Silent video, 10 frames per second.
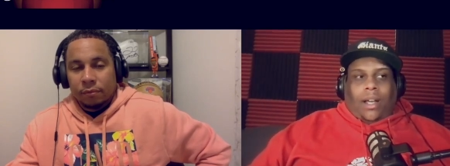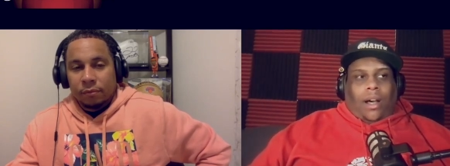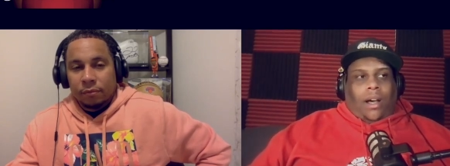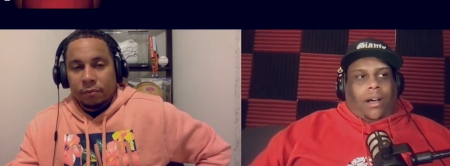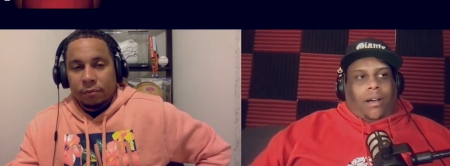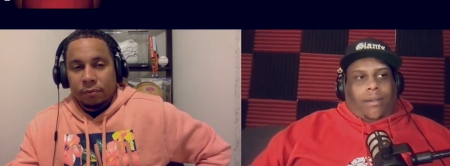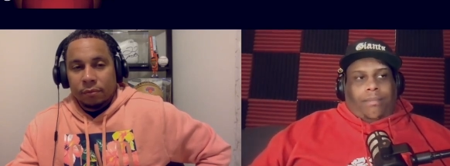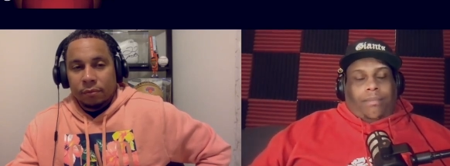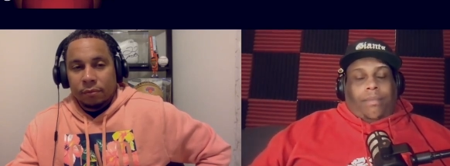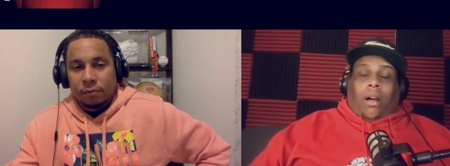
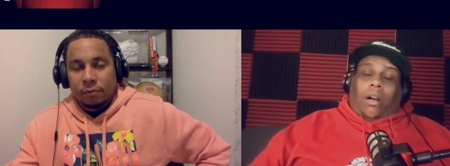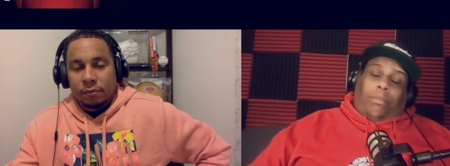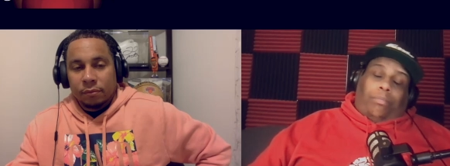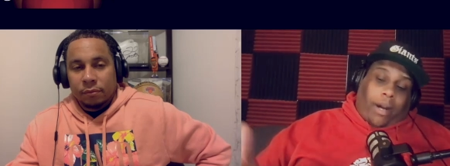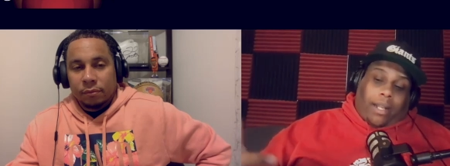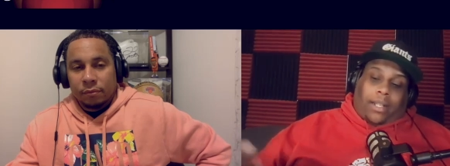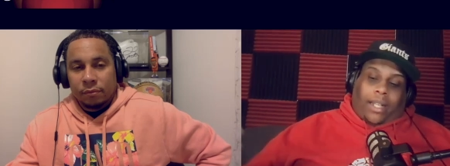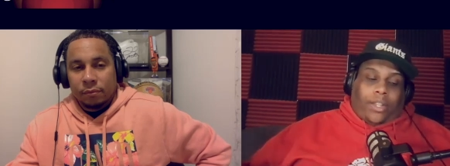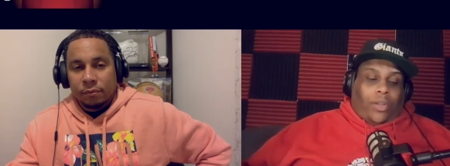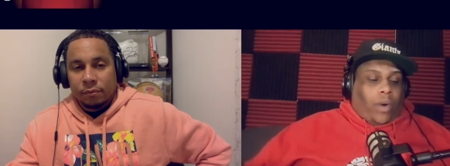Speaker 1: Um, but
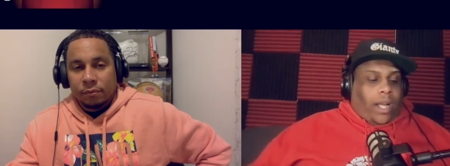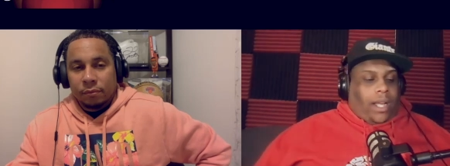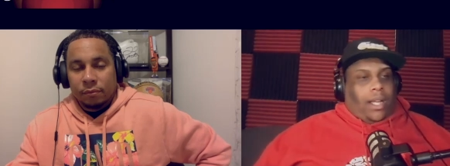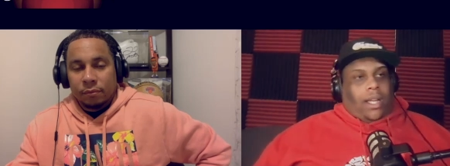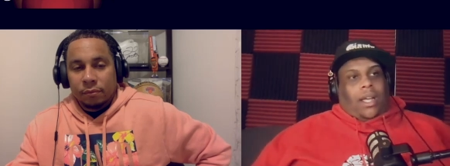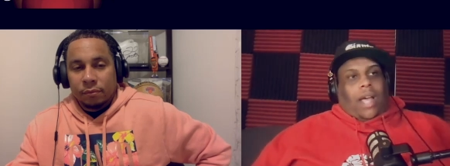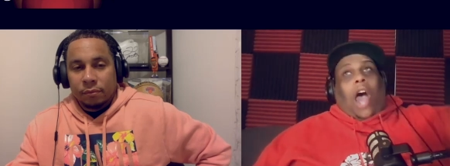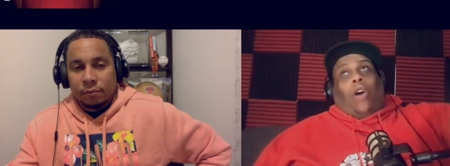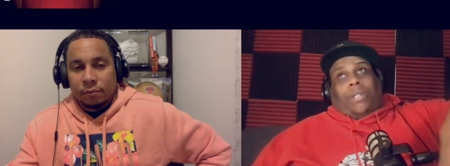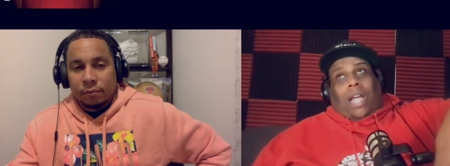either way,
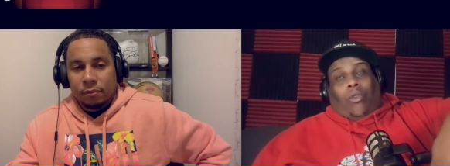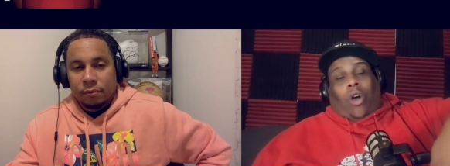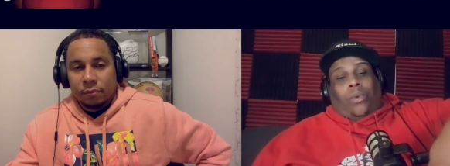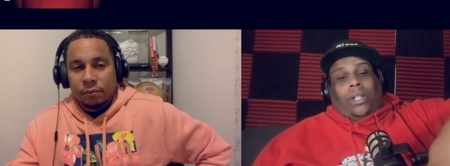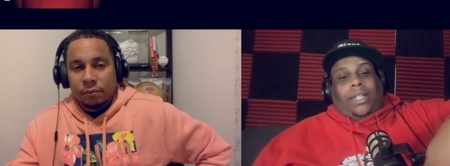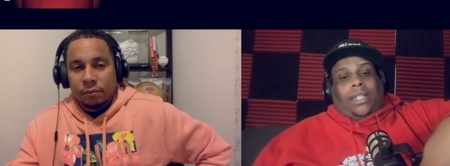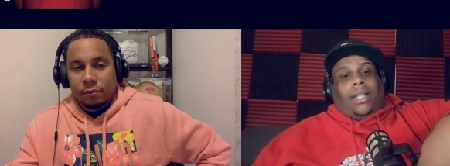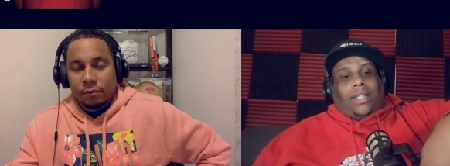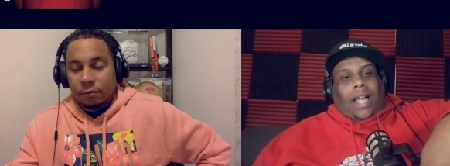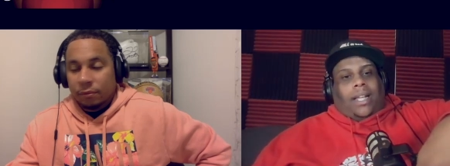I hope Tyron Woodley
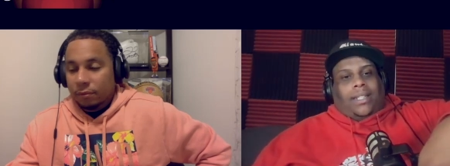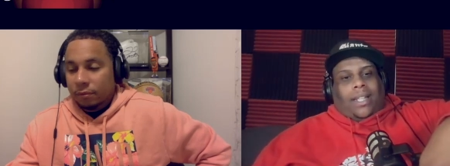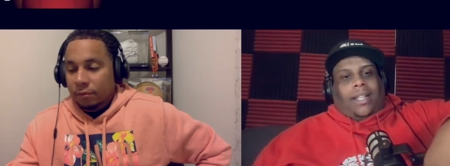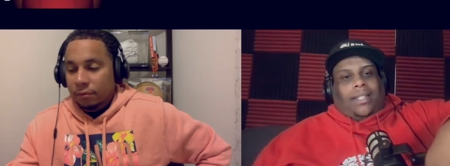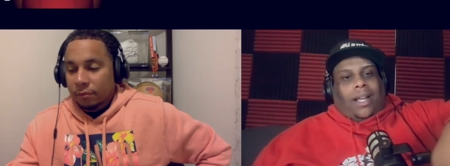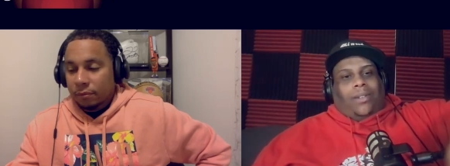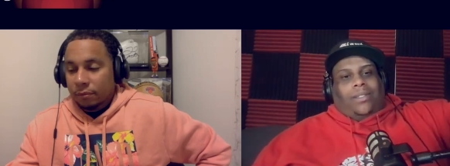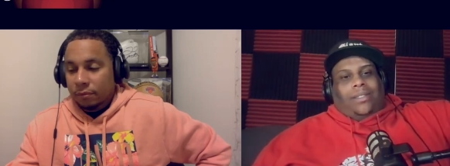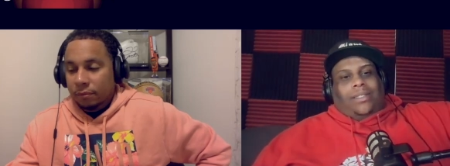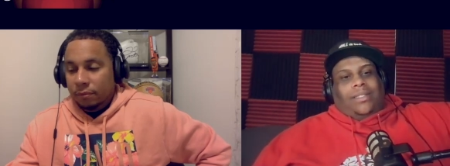does knock his ass out.
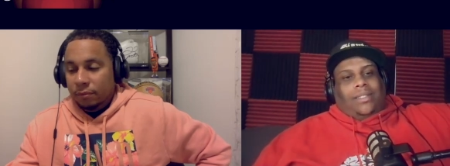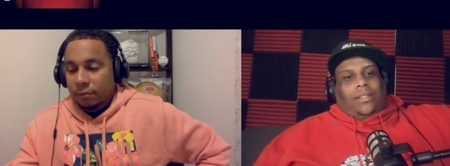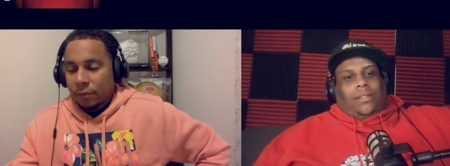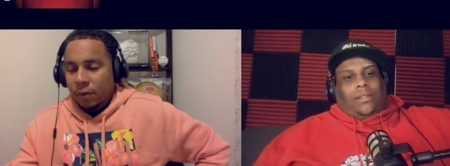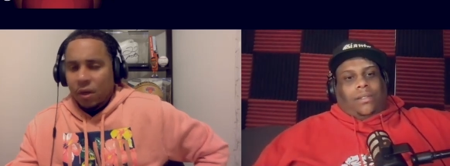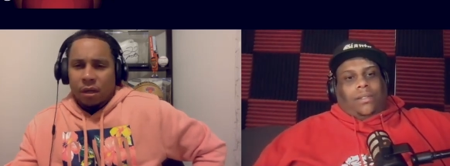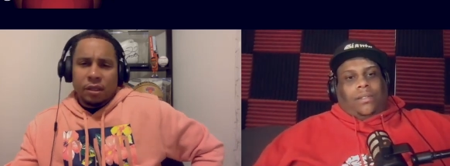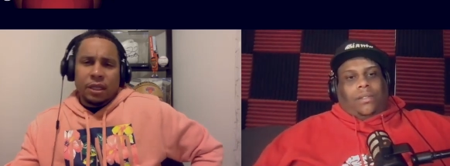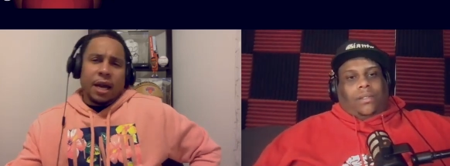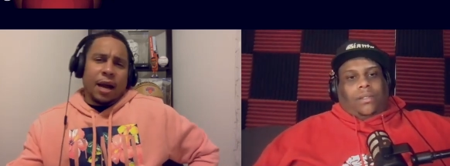
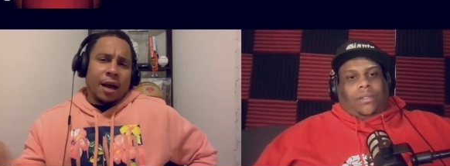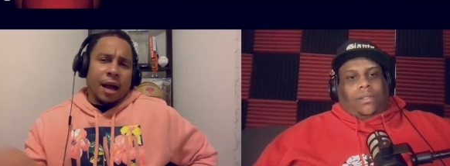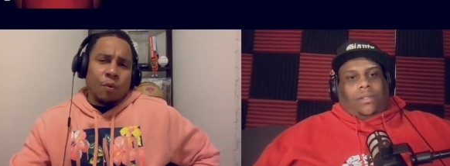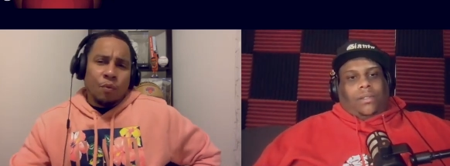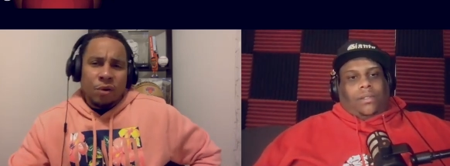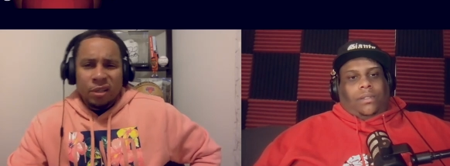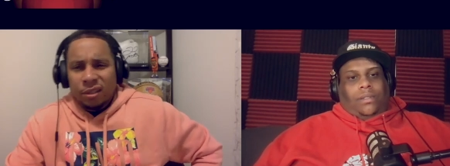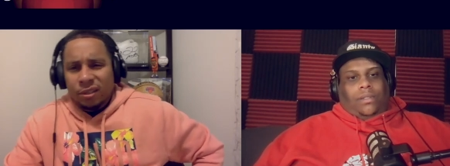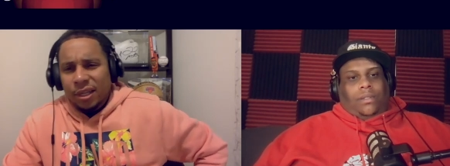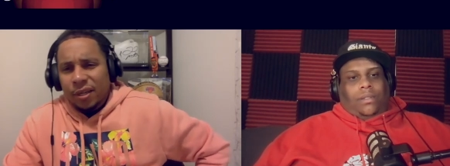
Speaker 2: Yeah, I
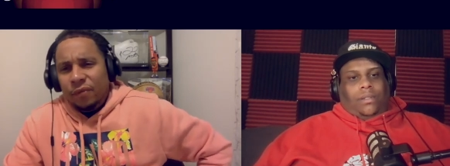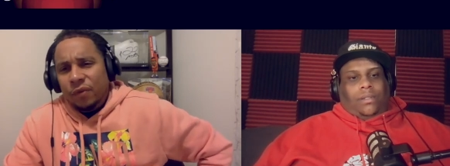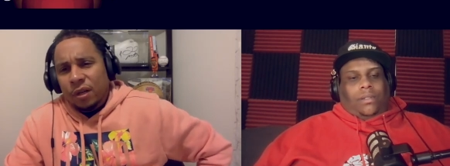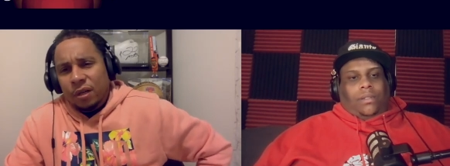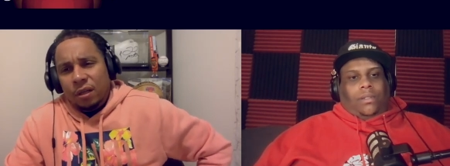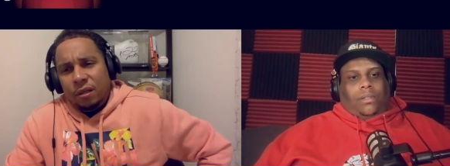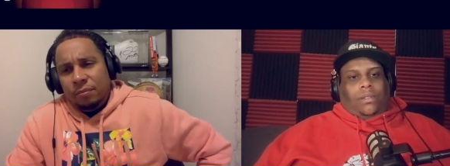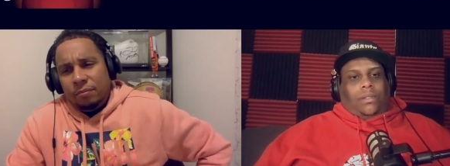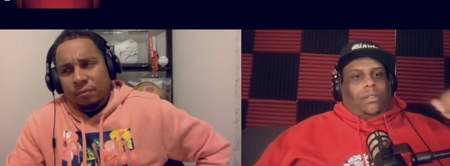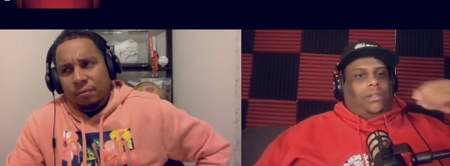wonder if
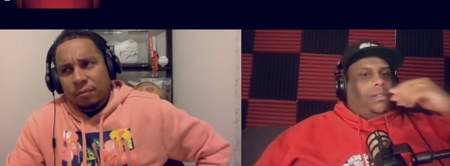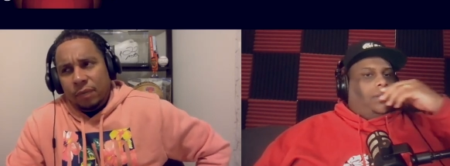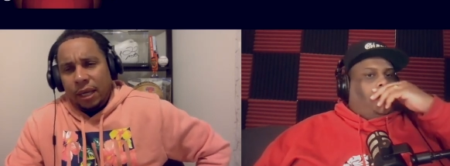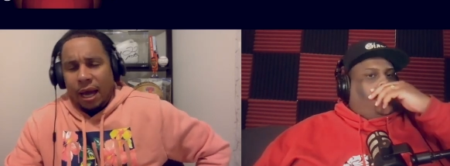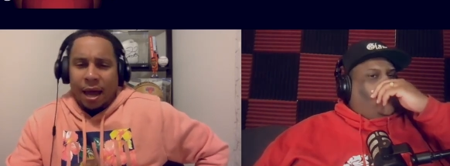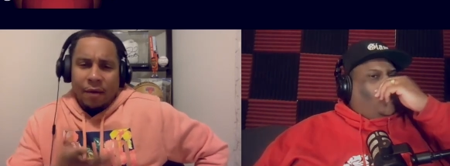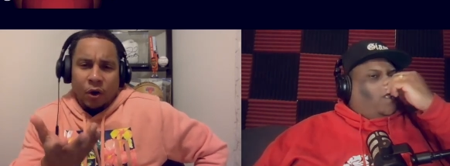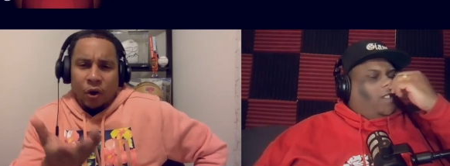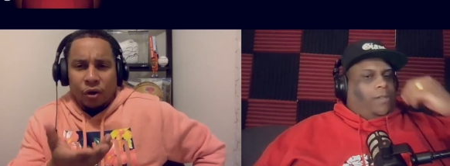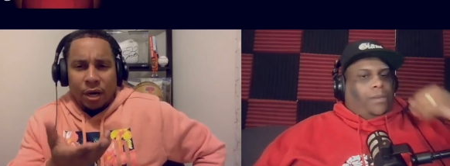um and I haven't
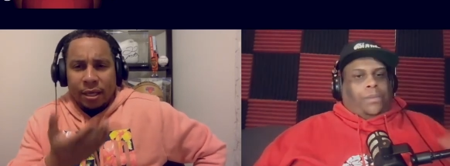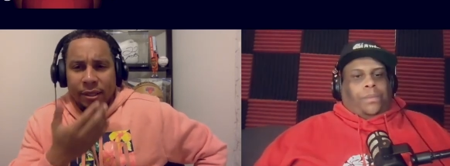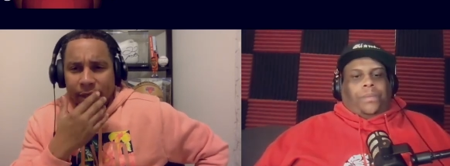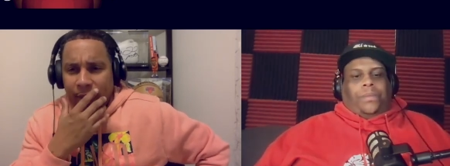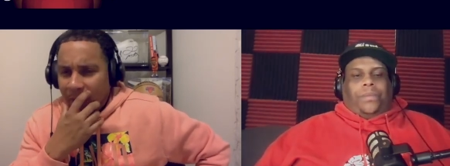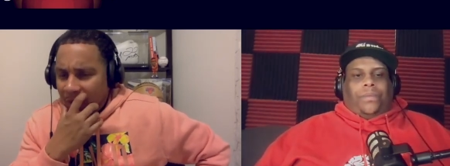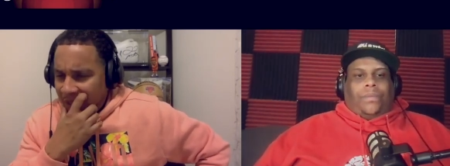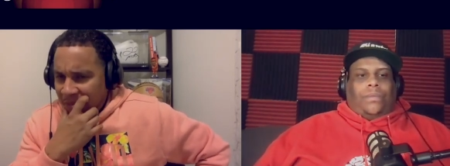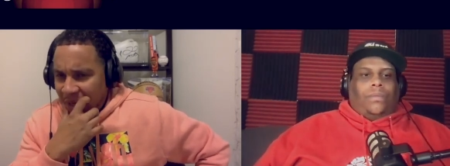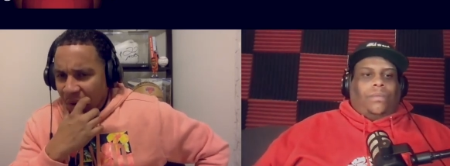heard anything about
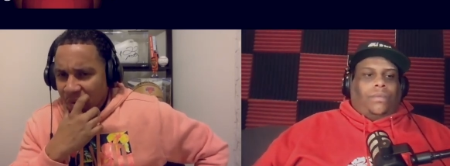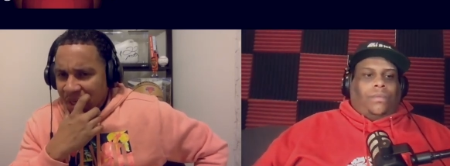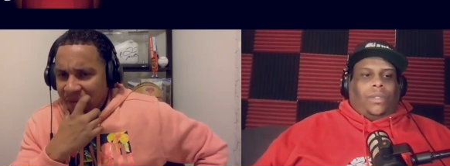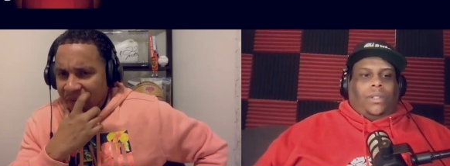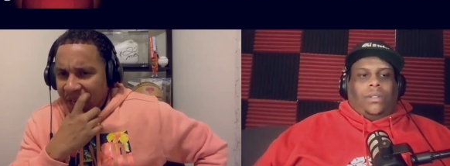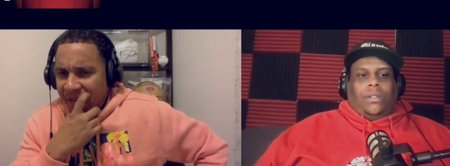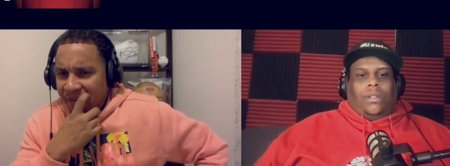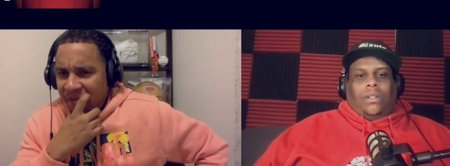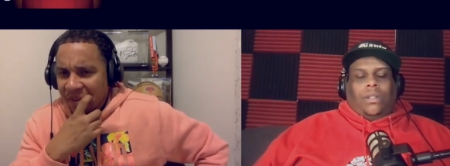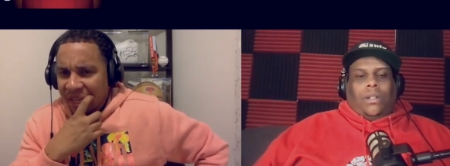this, but I wonder if,
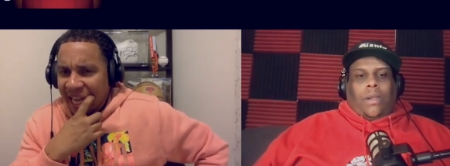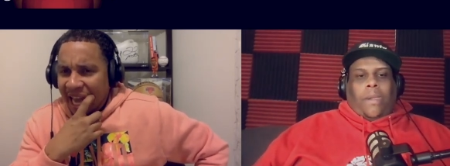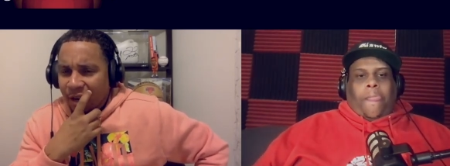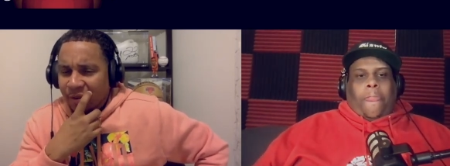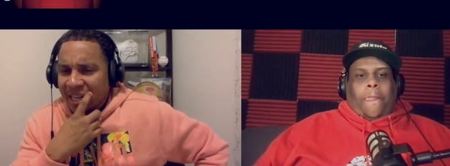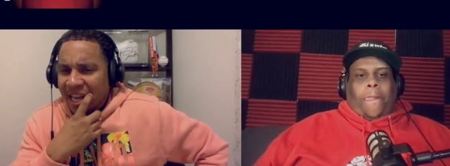if they had already